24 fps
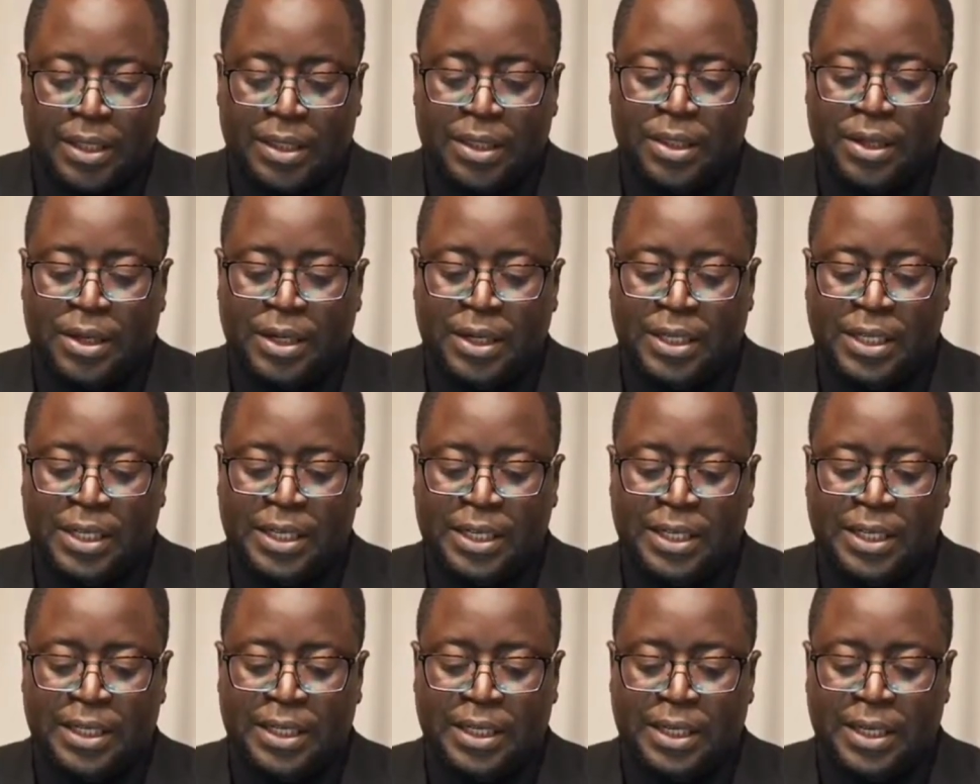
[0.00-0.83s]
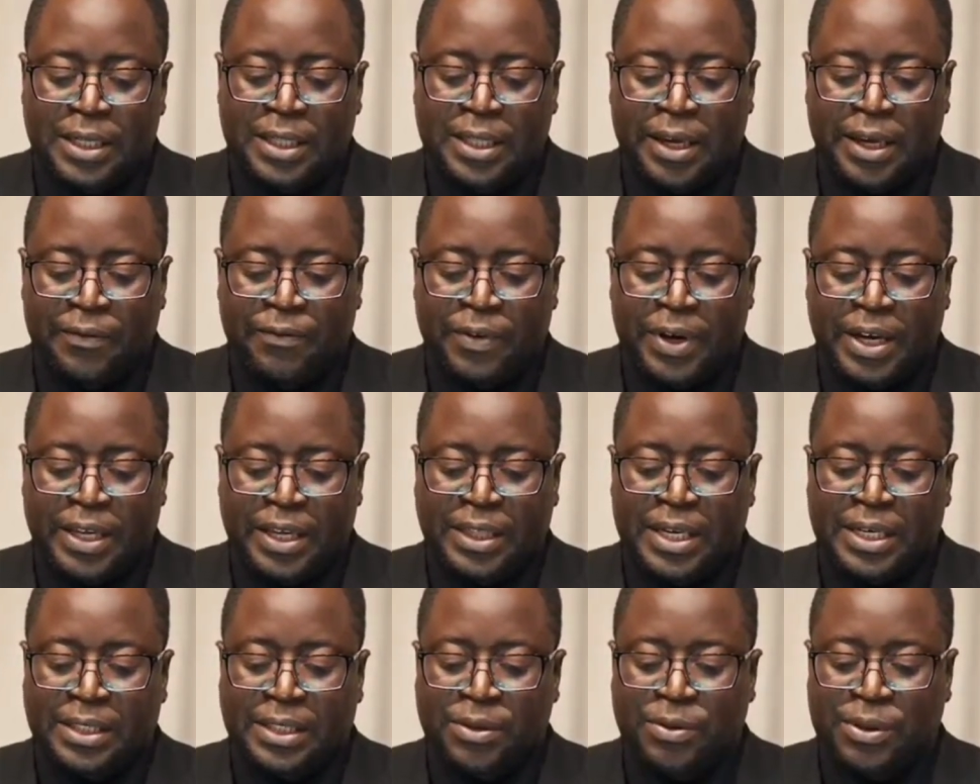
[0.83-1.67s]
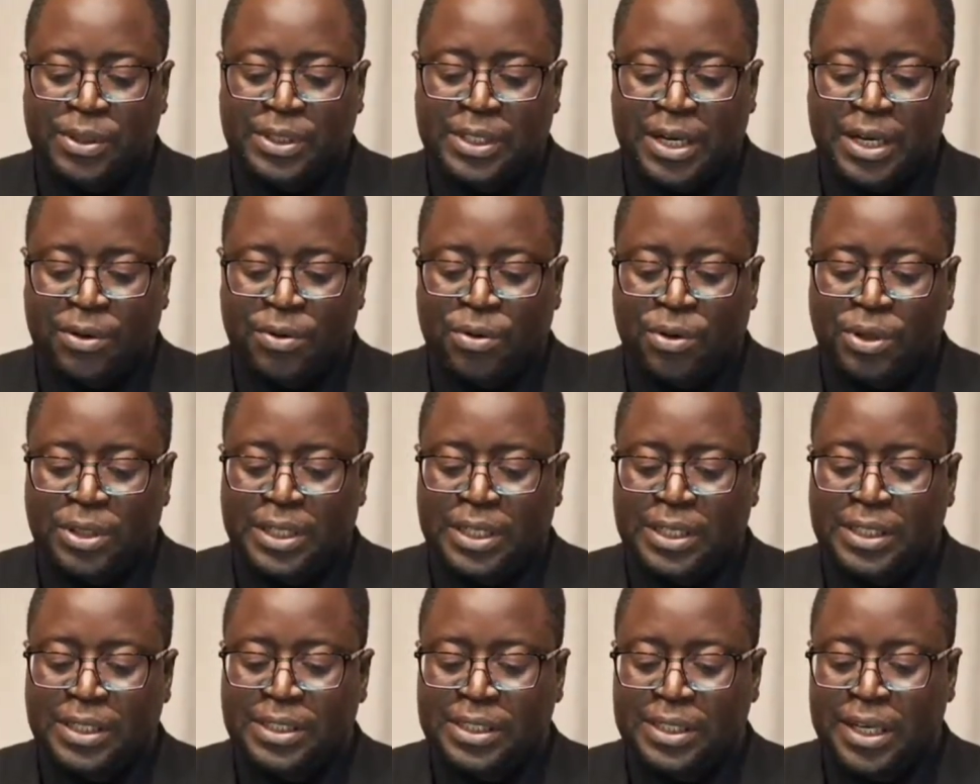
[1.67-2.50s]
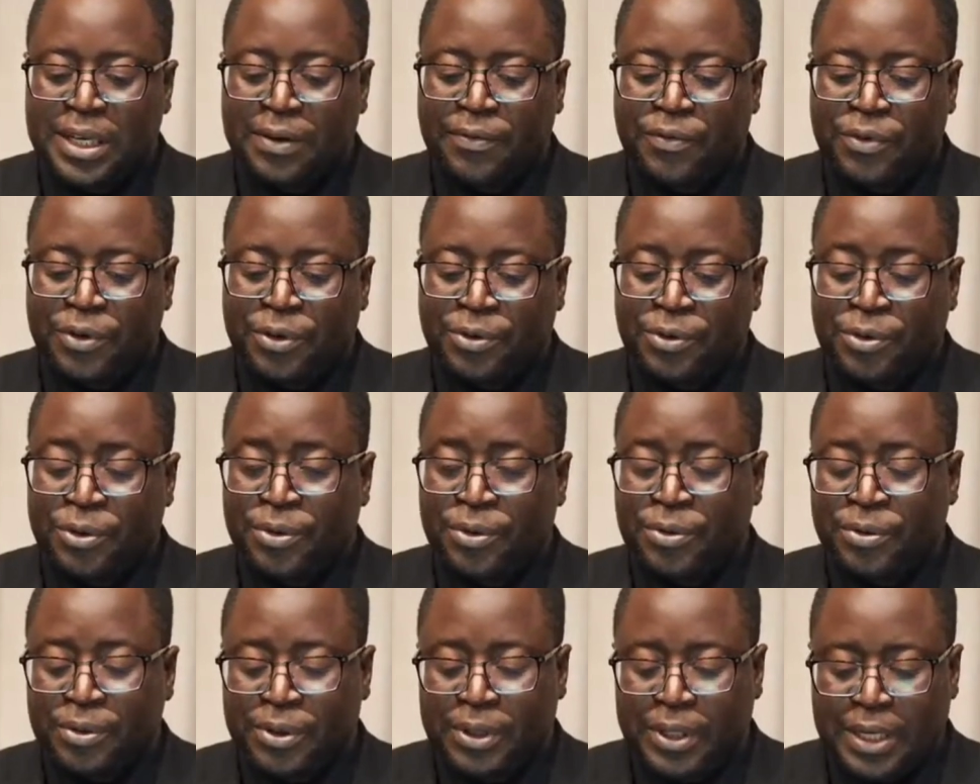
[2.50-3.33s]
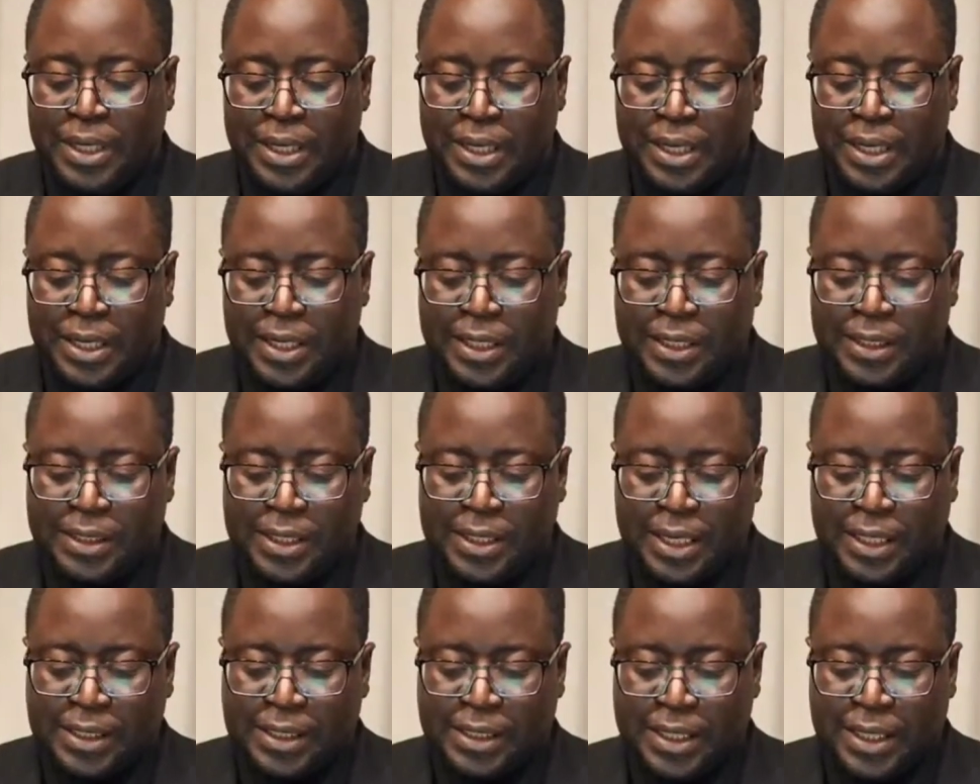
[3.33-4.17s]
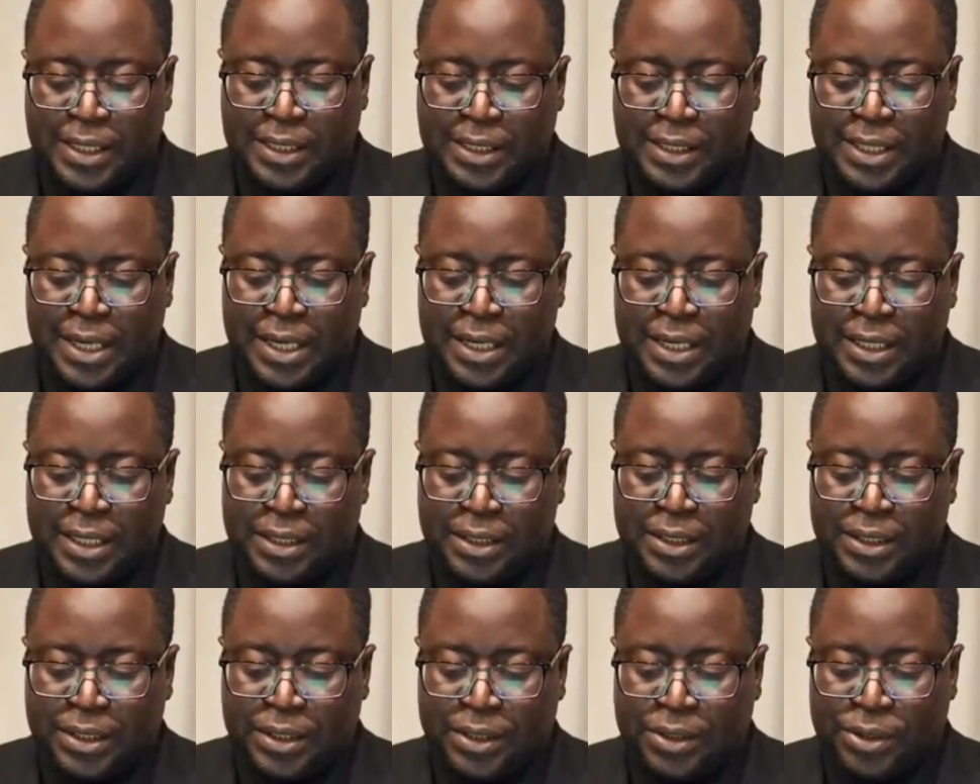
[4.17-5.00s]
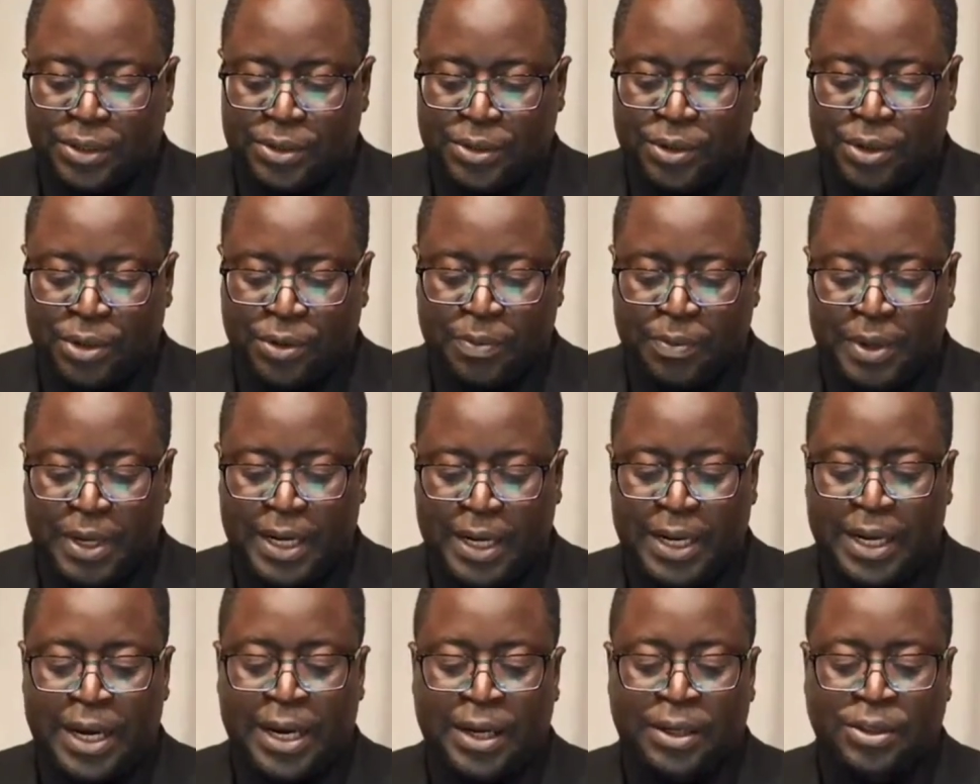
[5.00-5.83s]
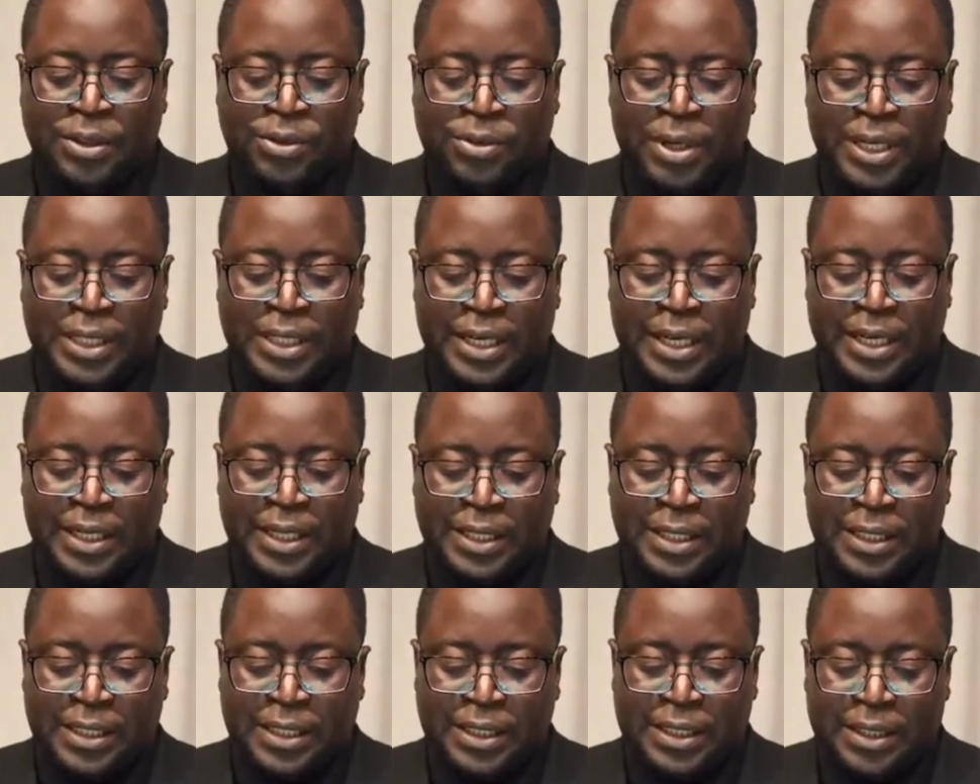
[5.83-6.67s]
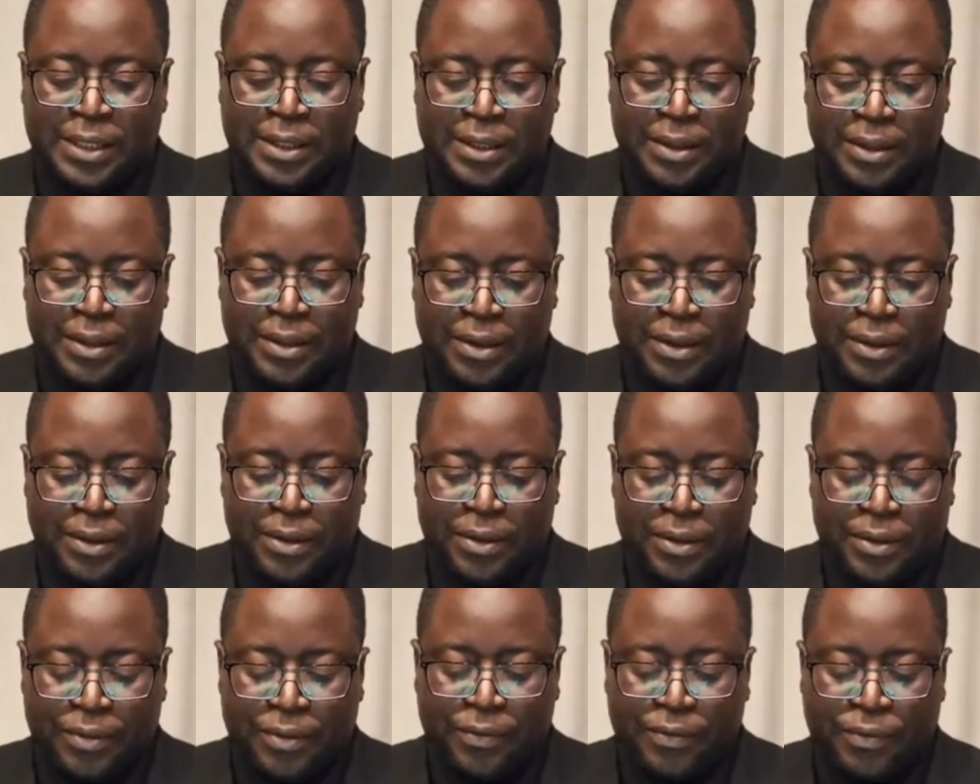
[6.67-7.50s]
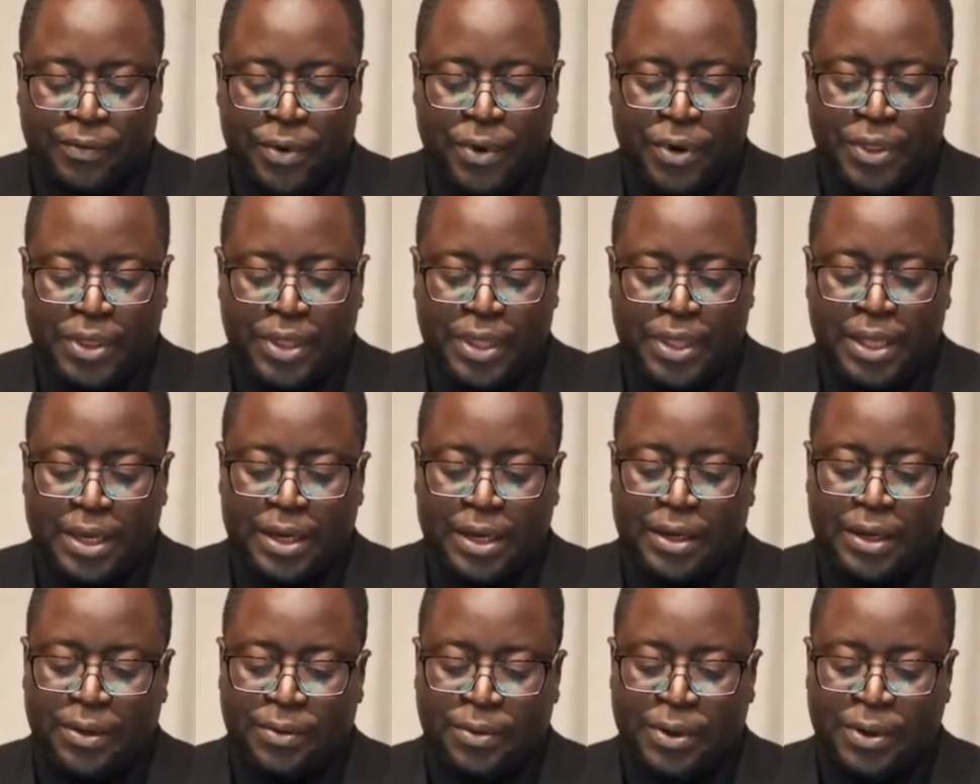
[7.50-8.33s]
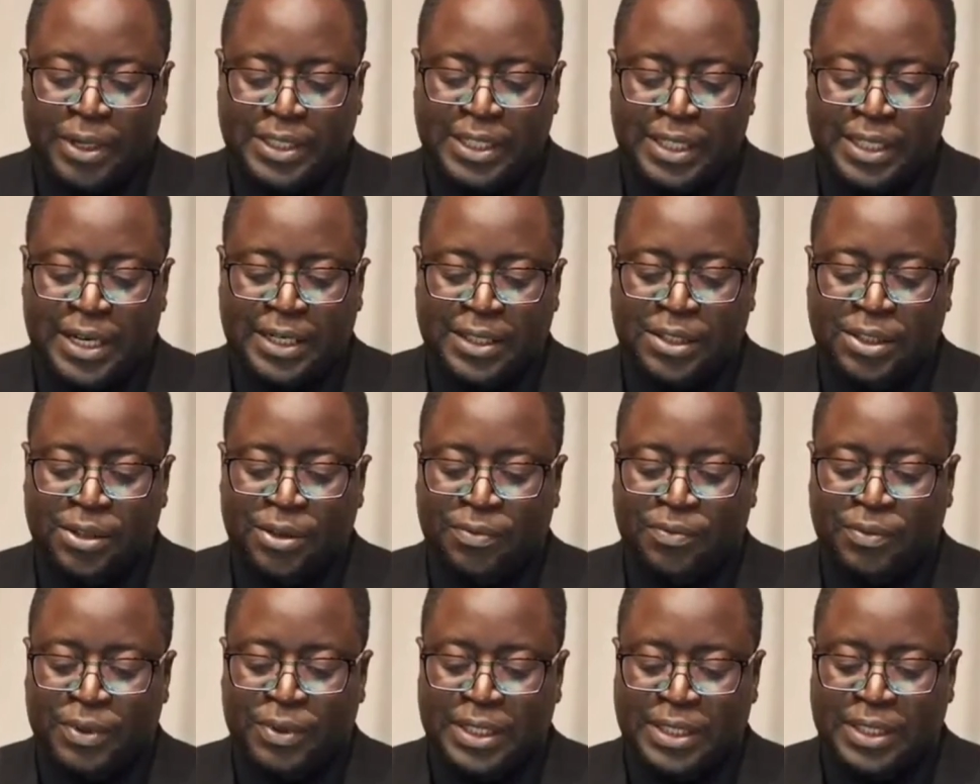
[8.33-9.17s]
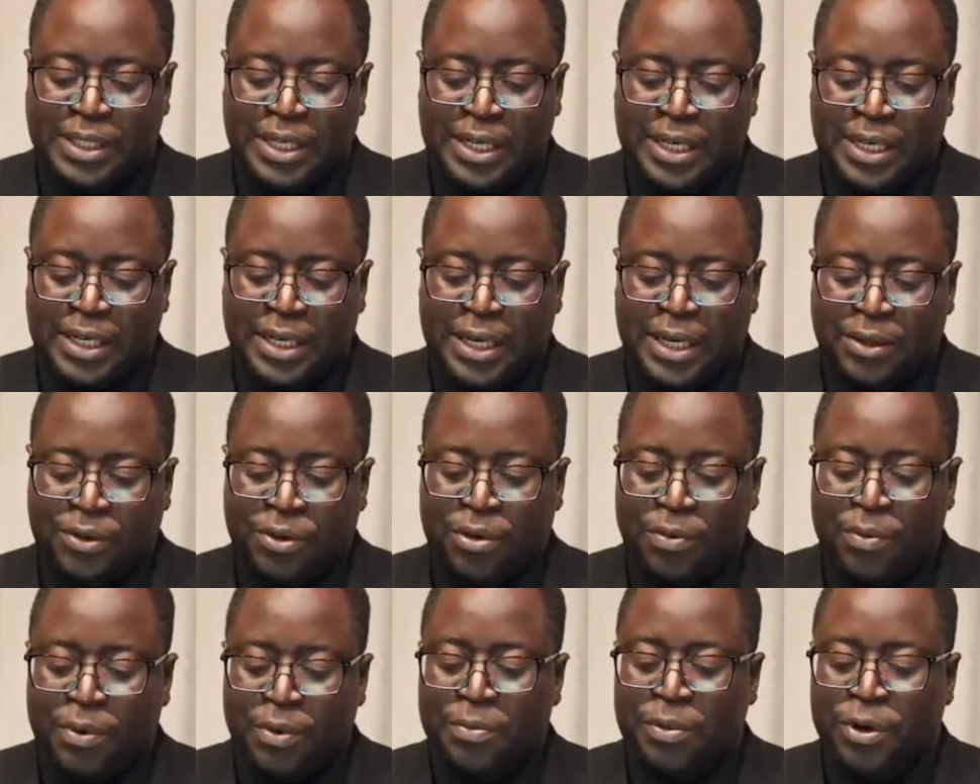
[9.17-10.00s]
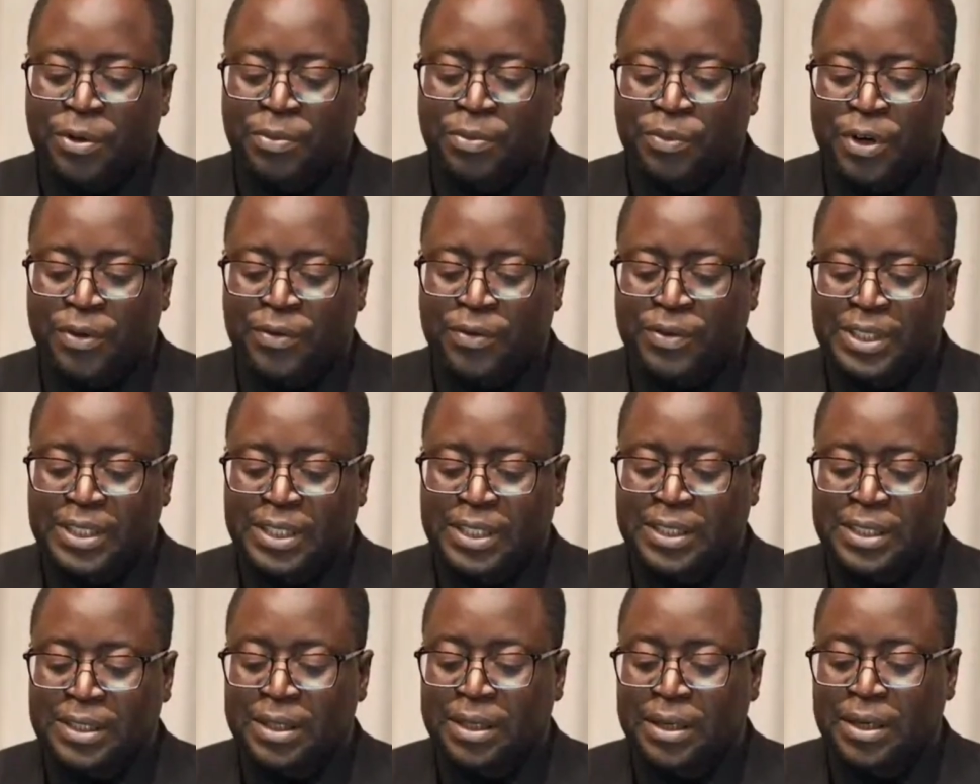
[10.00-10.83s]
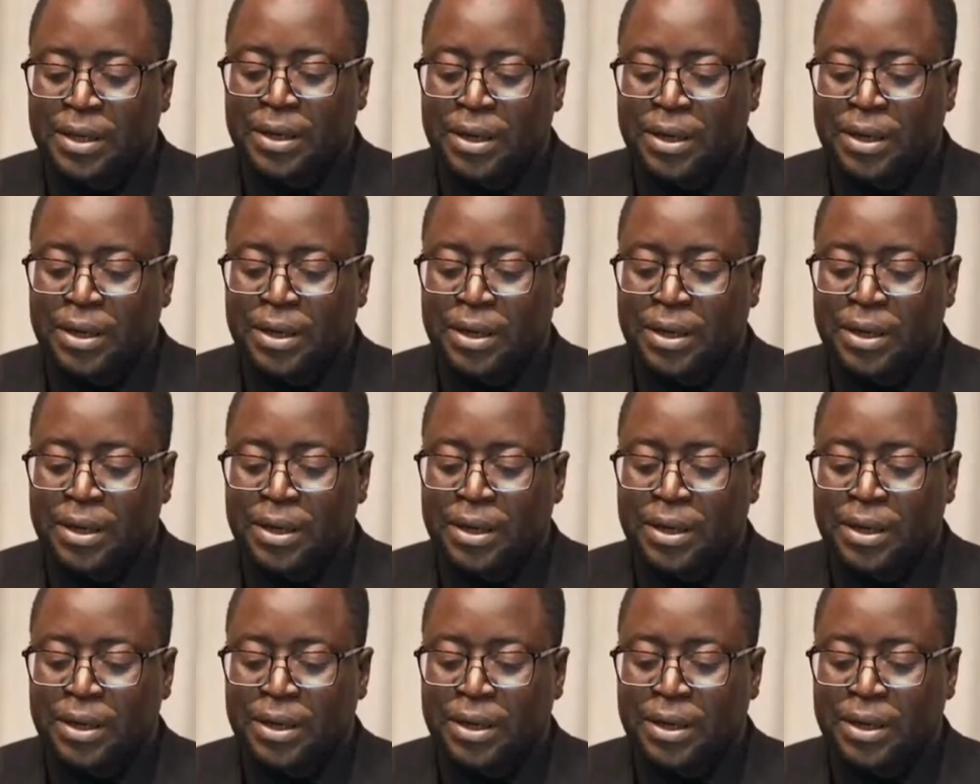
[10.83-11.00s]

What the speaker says: Thirdly, in the event that he was accorded state funeral, his successor should not be allowed to attend it. Fourth, residents of Eastern and Copperbelt provinces